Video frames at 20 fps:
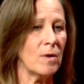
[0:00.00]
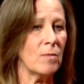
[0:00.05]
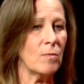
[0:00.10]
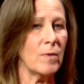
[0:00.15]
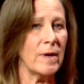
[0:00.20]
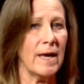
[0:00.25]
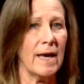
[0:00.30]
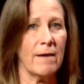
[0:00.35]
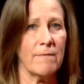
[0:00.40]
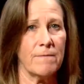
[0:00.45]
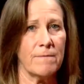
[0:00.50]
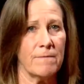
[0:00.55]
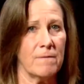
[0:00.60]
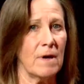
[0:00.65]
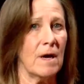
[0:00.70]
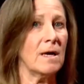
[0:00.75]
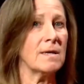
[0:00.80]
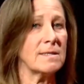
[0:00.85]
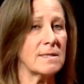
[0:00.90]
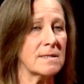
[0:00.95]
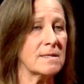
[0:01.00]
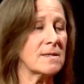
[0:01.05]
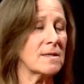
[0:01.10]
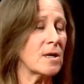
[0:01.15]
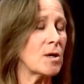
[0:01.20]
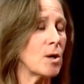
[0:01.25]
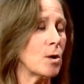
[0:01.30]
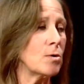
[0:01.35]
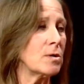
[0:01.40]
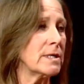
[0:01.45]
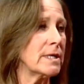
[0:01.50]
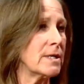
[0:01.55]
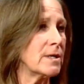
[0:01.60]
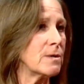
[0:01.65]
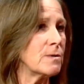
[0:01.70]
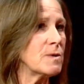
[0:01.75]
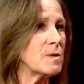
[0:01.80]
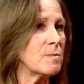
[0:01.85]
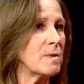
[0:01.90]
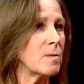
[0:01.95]
we have us as the
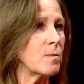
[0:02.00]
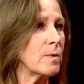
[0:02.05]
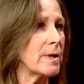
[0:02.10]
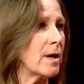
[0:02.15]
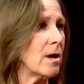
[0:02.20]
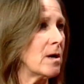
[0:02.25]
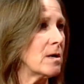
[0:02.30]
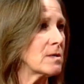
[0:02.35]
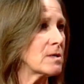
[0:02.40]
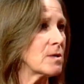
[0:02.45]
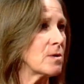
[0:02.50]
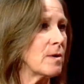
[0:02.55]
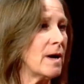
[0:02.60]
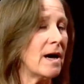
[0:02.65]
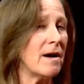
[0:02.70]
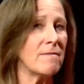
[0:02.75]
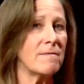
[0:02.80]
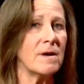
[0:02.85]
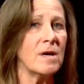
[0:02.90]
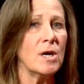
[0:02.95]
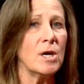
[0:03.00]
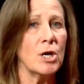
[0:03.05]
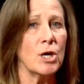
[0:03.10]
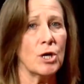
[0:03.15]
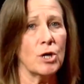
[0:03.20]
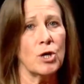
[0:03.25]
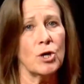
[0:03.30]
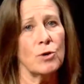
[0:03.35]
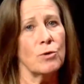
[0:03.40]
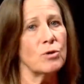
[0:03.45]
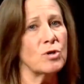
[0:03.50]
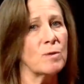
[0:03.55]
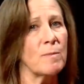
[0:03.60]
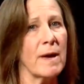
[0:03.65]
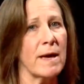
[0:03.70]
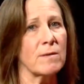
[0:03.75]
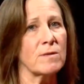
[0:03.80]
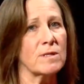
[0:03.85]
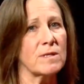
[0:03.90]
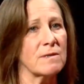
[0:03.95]
co-leaders, but we also have a huge
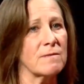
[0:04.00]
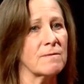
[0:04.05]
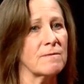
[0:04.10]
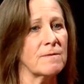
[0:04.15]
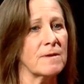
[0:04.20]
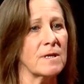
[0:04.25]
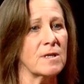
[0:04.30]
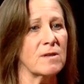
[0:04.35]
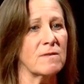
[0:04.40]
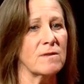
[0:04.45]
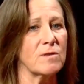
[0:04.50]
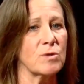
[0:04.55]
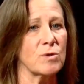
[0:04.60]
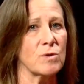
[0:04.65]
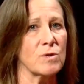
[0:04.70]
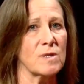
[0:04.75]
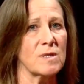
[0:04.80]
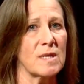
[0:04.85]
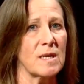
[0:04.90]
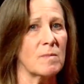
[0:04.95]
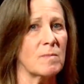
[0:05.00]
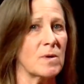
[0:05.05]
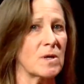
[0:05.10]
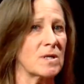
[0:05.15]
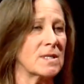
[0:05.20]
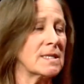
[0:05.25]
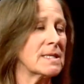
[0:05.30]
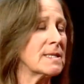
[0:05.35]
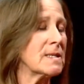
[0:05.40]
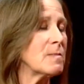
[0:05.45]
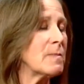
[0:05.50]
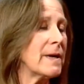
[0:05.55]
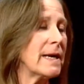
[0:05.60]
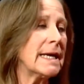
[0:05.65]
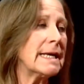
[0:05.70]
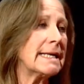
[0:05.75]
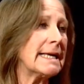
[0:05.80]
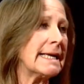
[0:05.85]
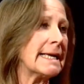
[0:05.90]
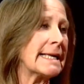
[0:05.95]
amount of individuals that
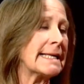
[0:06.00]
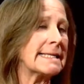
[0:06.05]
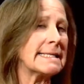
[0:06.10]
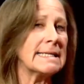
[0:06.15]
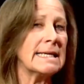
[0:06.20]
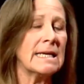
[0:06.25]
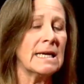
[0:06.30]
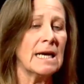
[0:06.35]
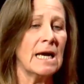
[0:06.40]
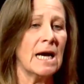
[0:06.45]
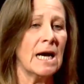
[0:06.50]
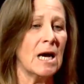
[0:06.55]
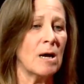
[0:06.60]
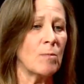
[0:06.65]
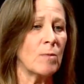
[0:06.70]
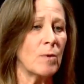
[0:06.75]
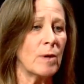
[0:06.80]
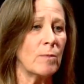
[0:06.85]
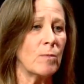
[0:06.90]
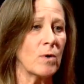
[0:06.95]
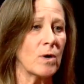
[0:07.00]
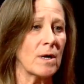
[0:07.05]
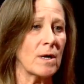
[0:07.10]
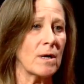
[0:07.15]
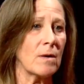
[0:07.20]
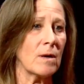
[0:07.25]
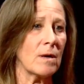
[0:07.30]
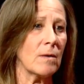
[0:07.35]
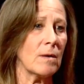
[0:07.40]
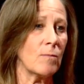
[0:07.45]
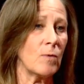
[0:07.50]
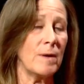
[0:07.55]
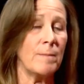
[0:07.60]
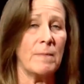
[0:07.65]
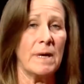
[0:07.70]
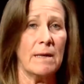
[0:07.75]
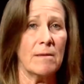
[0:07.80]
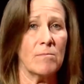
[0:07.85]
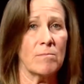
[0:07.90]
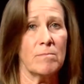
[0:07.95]
participate, and we
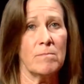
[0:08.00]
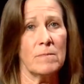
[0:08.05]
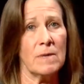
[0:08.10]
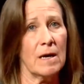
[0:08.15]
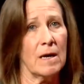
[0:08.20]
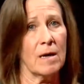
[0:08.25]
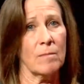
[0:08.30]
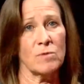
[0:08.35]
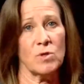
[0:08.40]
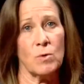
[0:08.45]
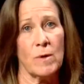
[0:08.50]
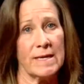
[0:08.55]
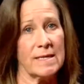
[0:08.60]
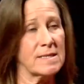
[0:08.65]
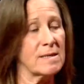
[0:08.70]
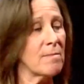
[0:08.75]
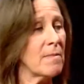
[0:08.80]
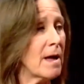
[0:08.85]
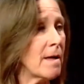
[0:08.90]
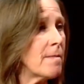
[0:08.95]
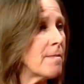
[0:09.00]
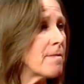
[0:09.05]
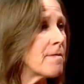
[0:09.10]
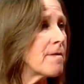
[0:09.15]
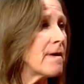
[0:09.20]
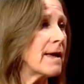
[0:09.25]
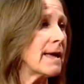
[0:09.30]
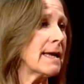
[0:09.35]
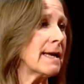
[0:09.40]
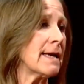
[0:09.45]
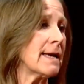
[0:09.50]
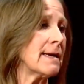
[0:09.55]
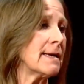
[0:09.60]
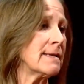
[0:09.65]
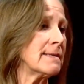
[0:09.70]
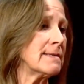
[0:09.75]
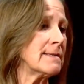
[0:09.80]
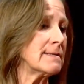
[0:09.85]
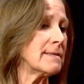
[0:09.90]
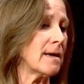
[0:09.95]
meet twice a month,
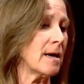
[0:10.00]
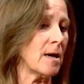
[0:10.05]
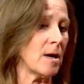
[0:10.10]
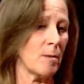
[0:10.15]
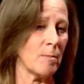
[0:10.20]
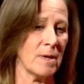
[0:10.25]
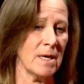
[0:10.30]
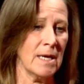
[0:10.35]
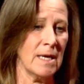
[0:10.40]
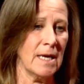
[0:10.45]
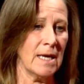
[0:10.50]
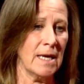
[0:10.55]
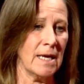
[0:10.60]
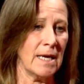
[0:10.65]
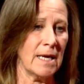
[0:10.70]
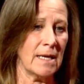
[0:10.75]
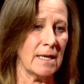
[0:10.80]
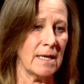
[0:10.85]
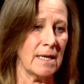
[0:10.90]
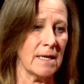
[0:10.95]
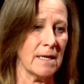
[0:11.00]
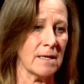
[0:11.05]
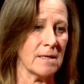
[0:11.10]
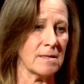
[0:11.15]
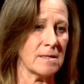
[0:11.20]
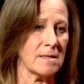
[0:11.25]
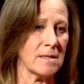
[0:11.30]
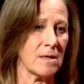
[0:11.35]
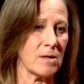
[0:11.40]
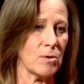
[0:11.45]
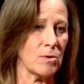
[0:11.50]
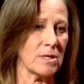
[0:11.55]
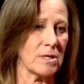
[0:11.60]
and it is a